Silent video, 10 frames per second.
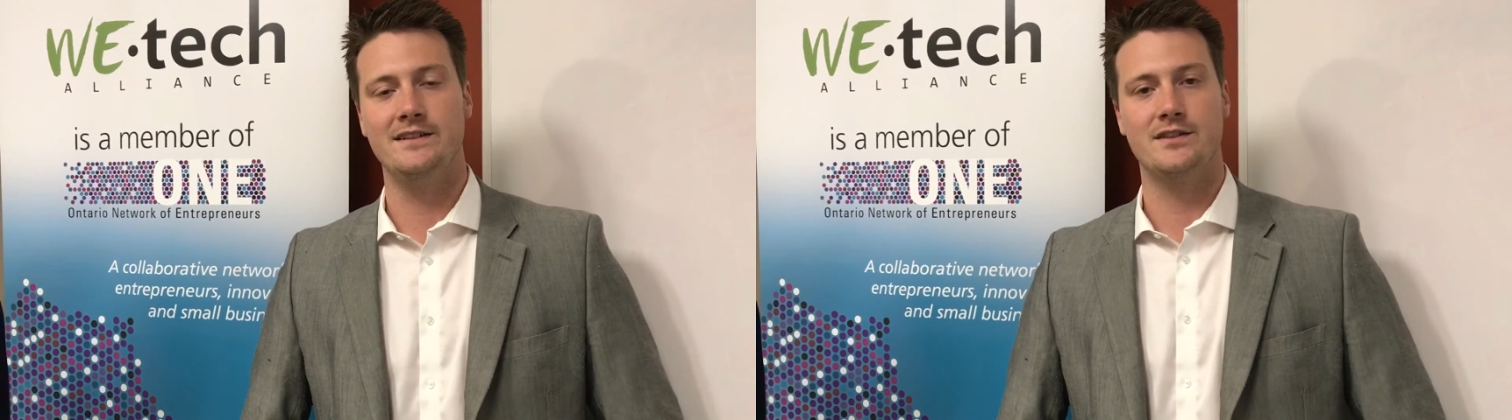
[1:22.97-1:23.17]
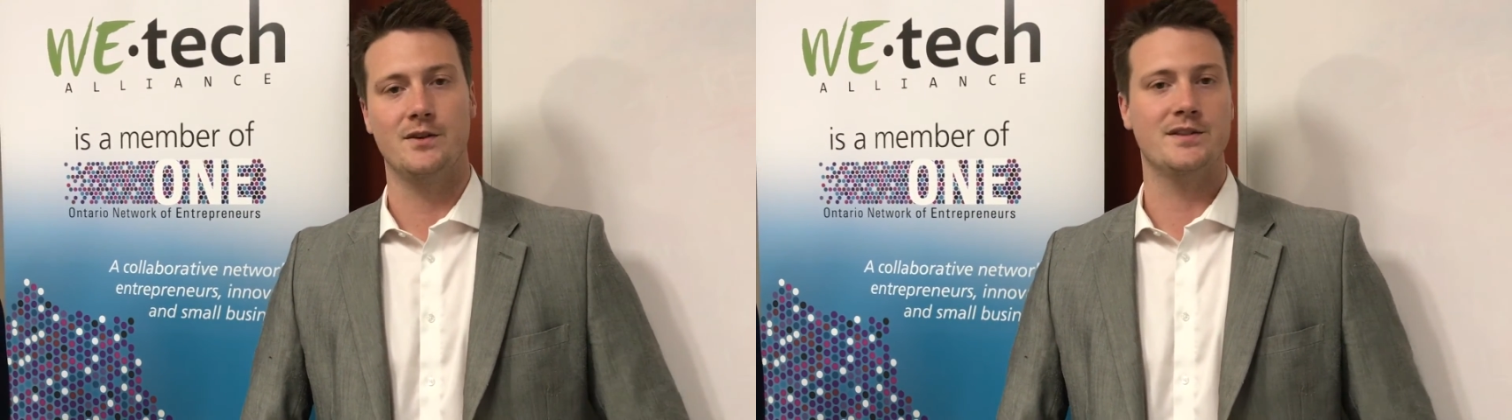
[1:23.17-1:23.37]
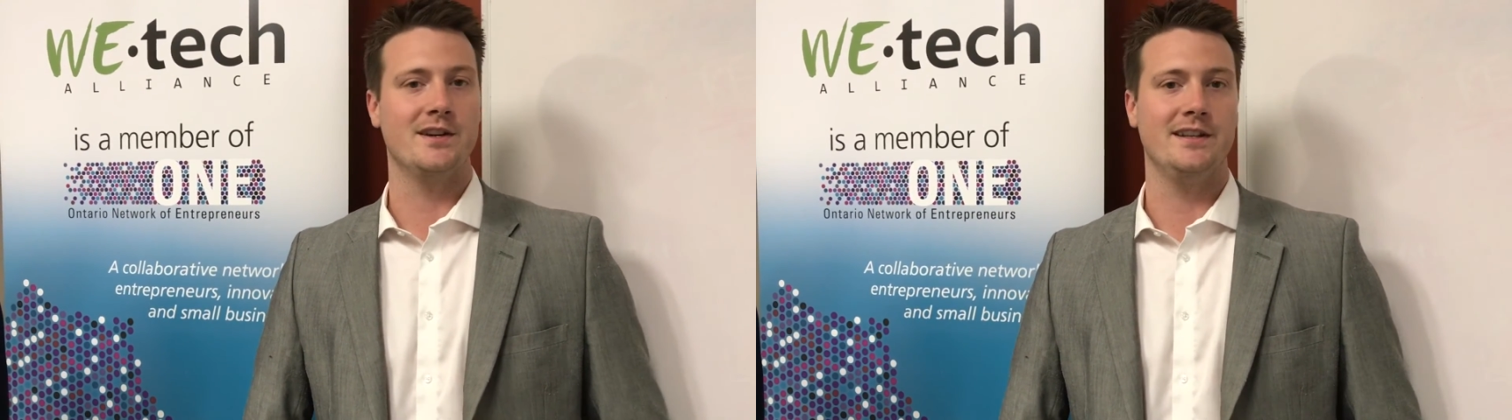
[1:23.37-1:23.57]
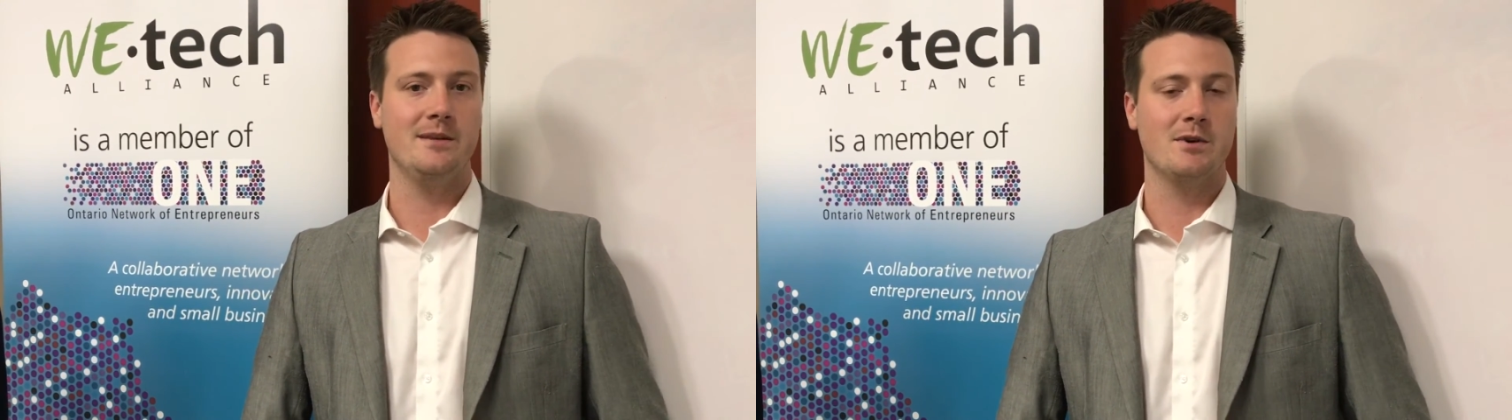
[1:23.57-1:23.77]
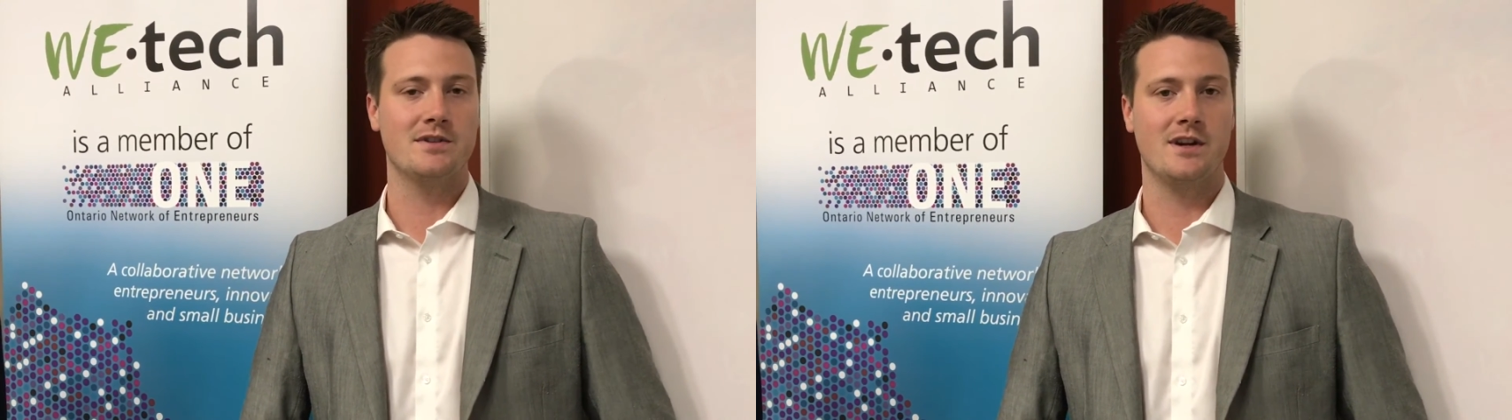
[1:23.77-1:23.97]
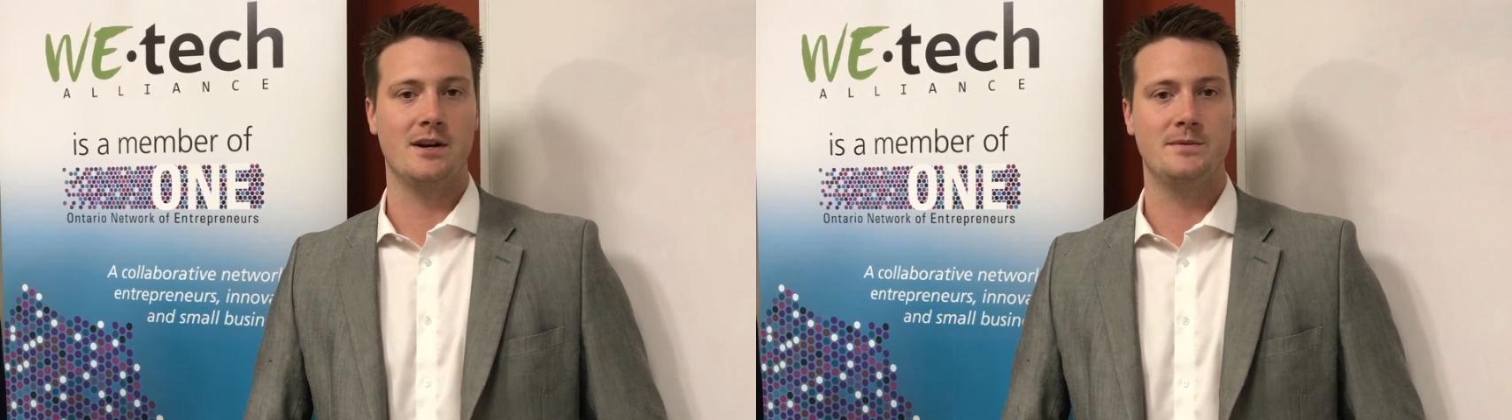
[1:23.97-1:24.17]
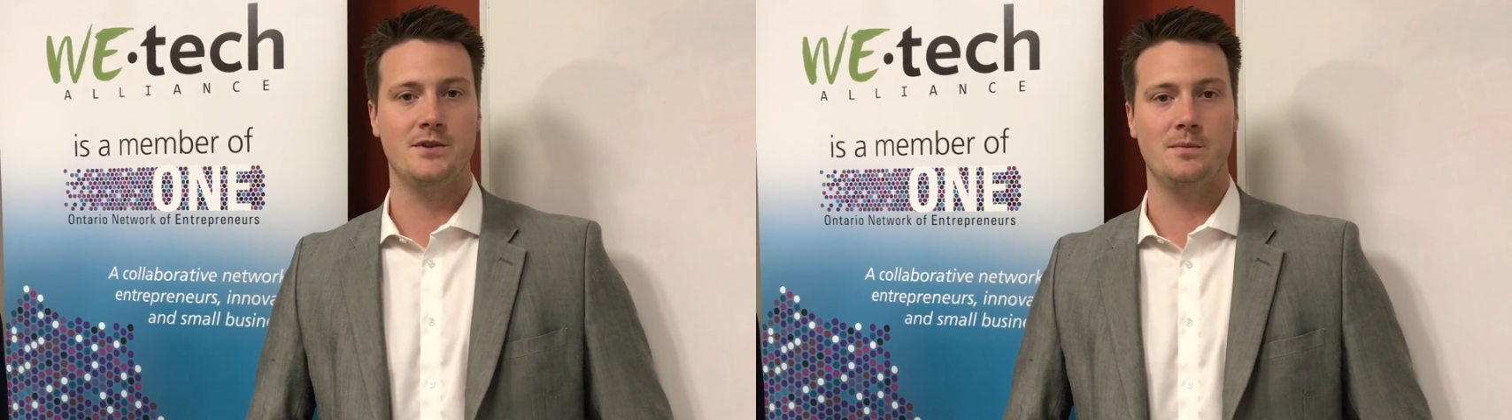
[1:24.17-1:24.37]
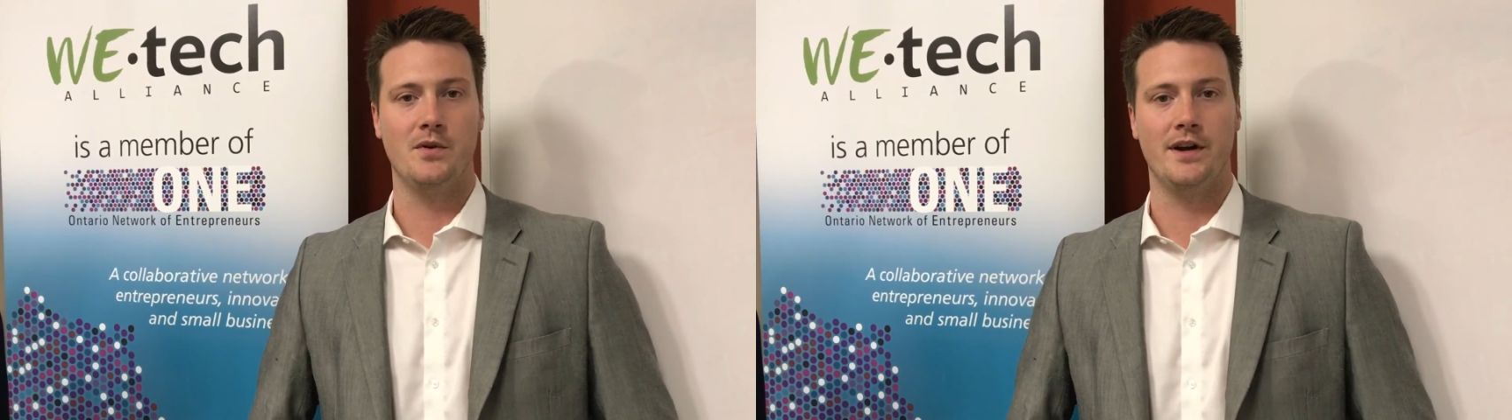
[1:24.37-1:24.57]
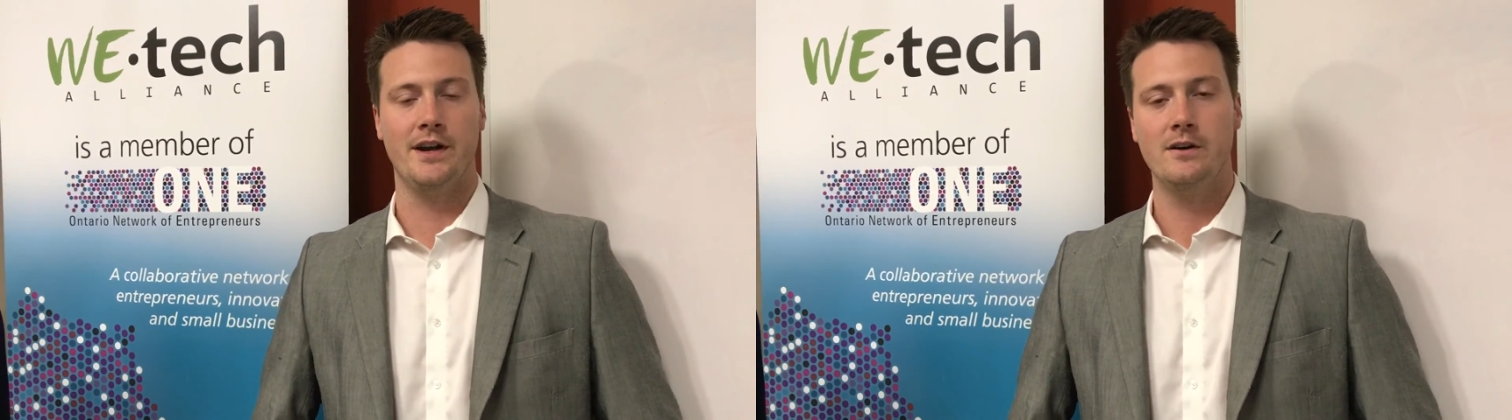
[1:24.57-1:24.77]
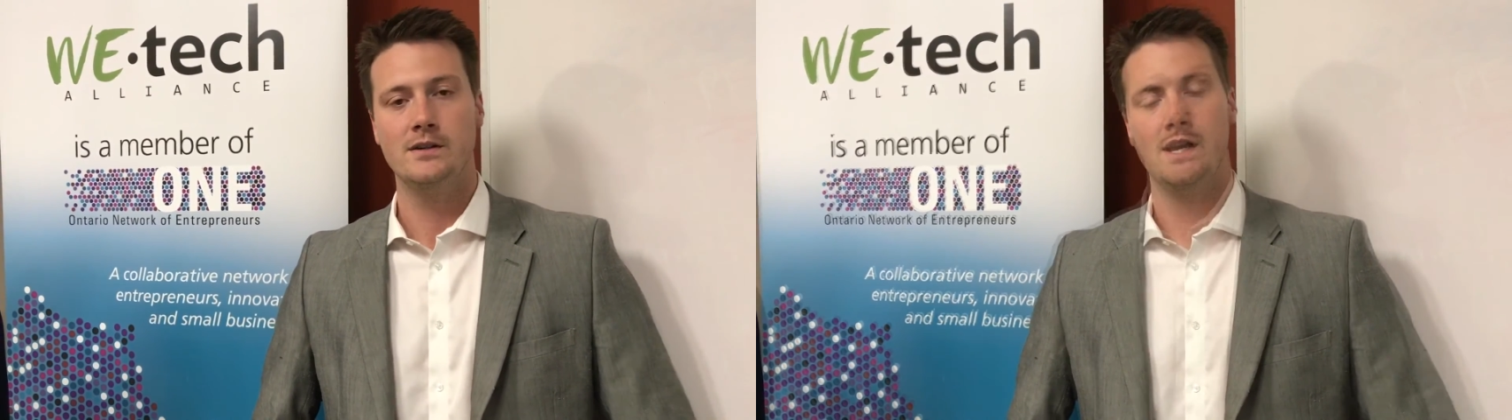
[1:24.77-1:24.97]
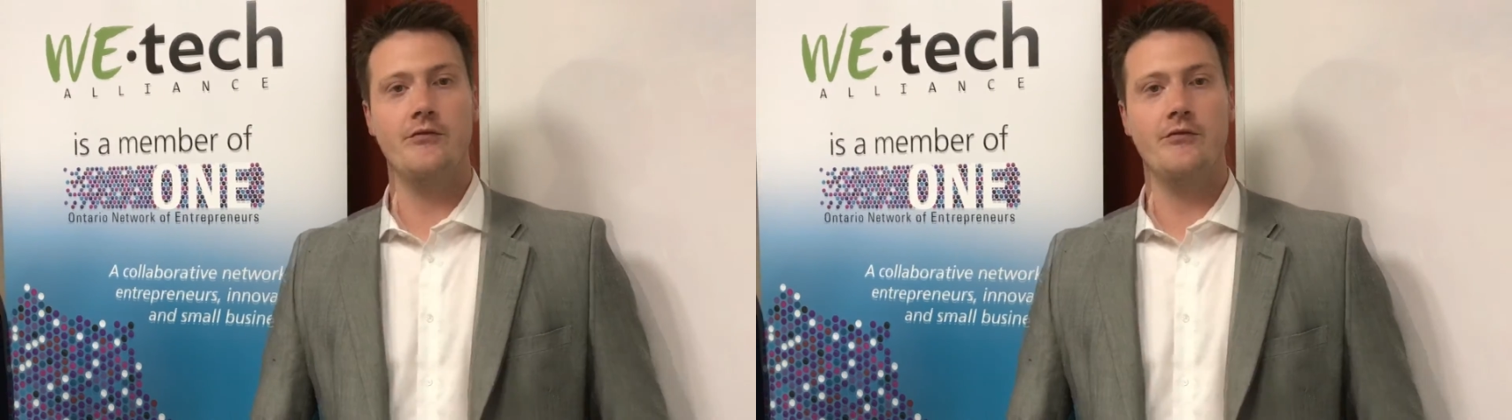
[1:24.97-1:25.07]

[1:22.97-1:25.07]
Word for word: So it's our Libro Startup 2.0.